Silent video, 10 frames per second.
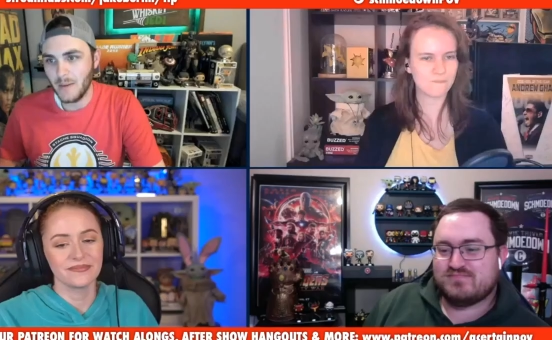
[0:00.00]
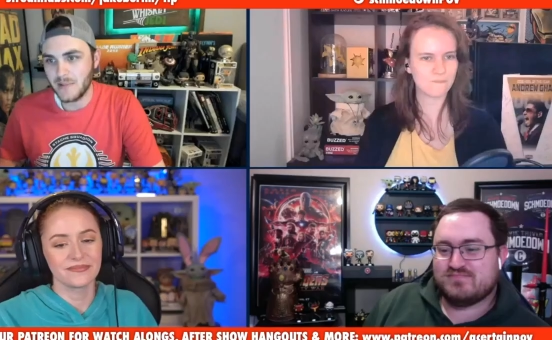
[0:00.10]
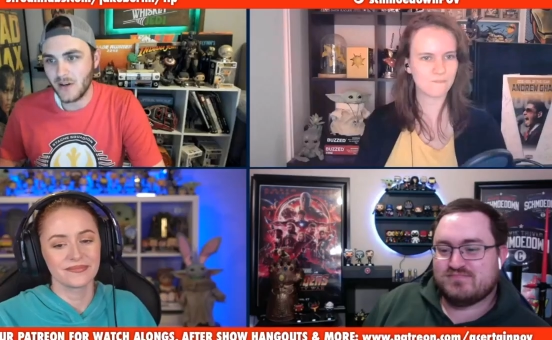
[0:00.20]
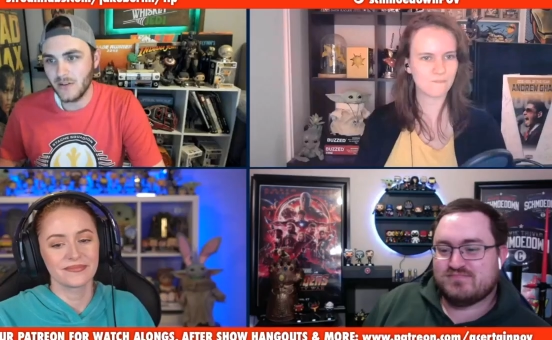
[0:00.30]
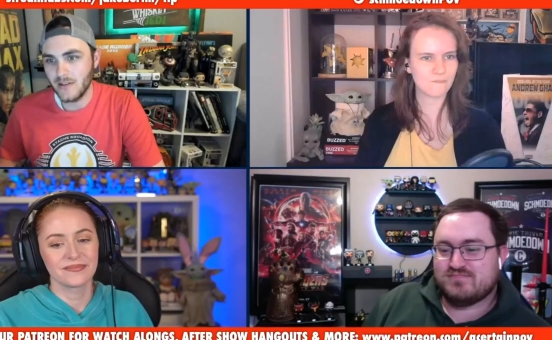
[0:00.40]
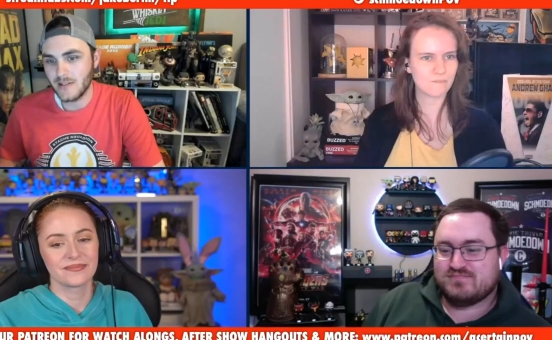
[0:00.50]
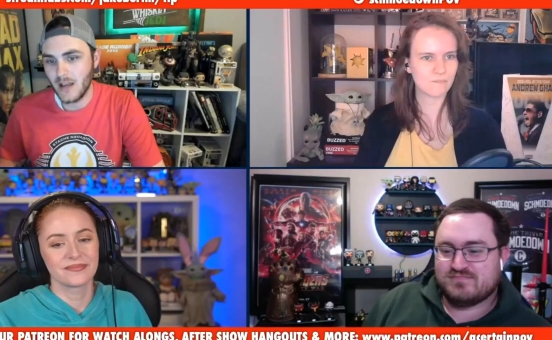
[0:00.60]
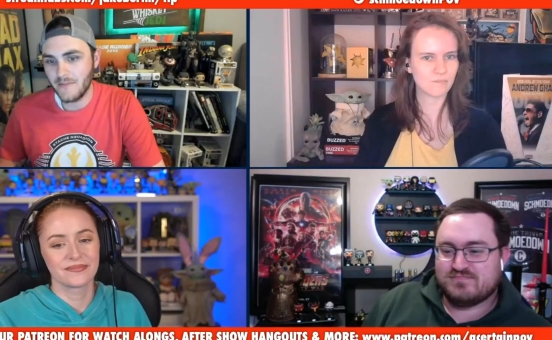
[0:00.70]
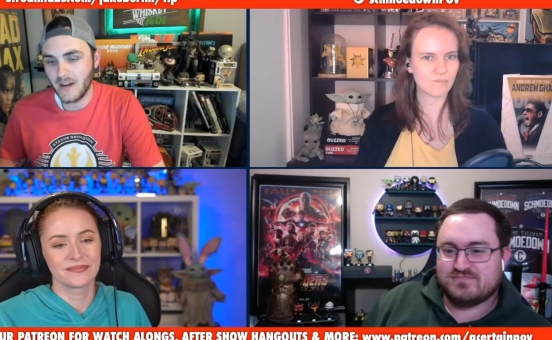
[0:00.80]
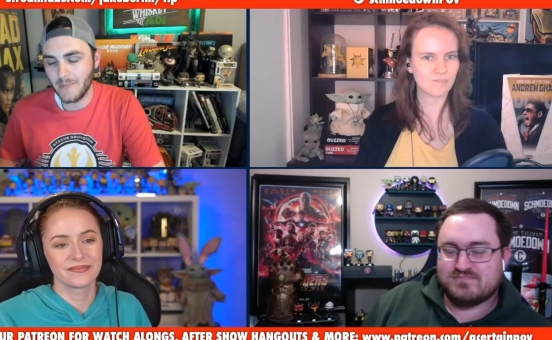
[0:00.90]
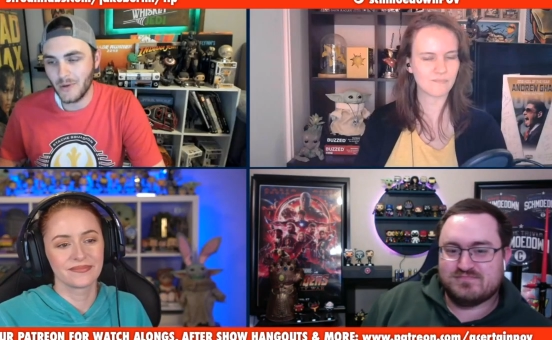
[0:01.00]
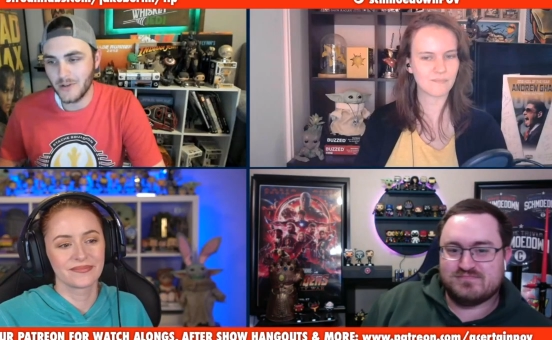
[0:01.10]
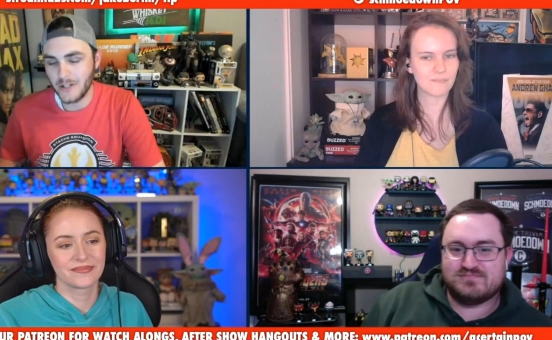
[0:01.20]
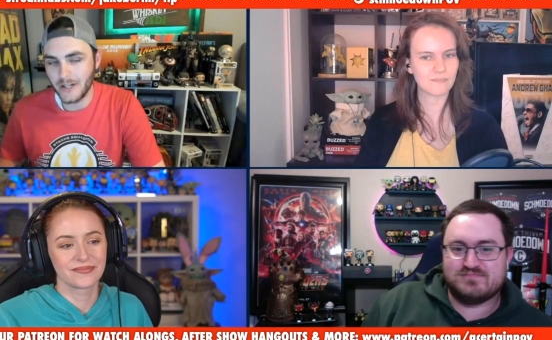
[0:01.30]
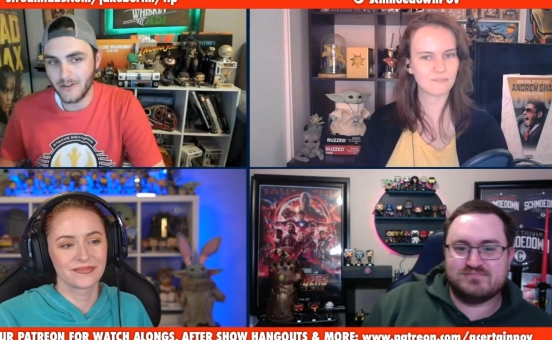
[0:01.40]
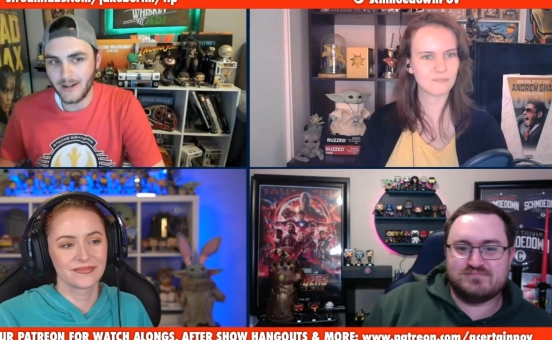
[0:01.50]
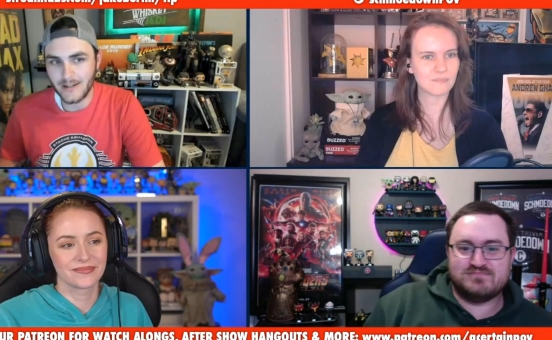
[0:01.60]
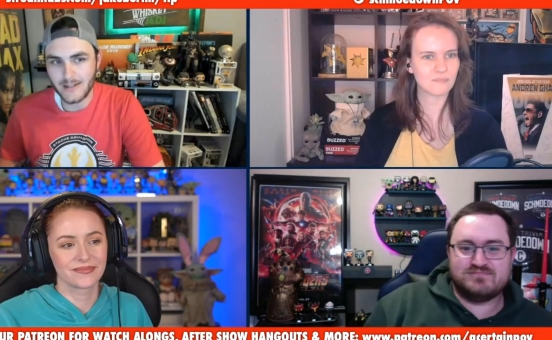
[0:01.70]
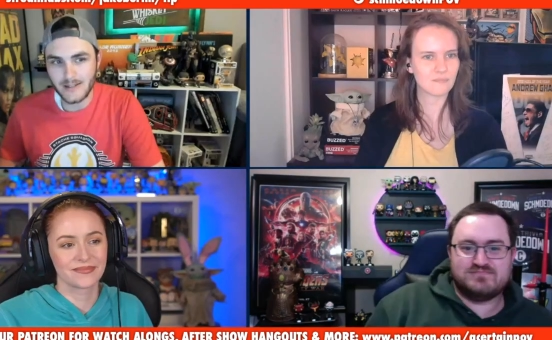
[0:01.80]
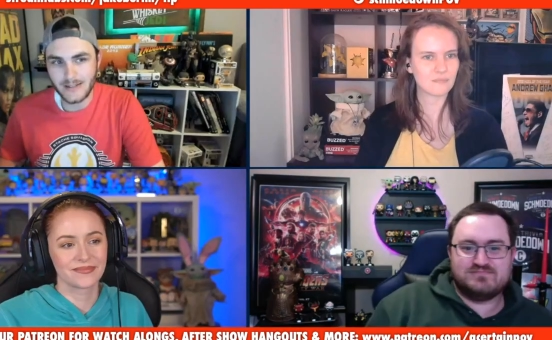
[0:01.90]
Speaker 1: starting this off, and I'm going Johnny
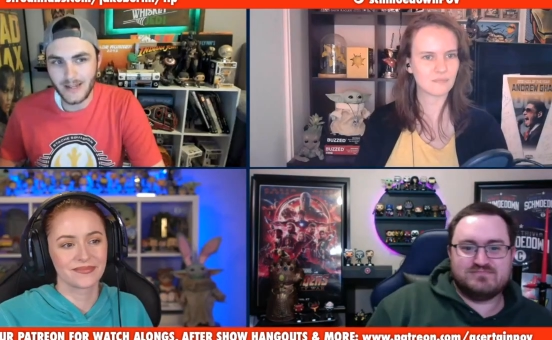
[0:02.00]
Crash.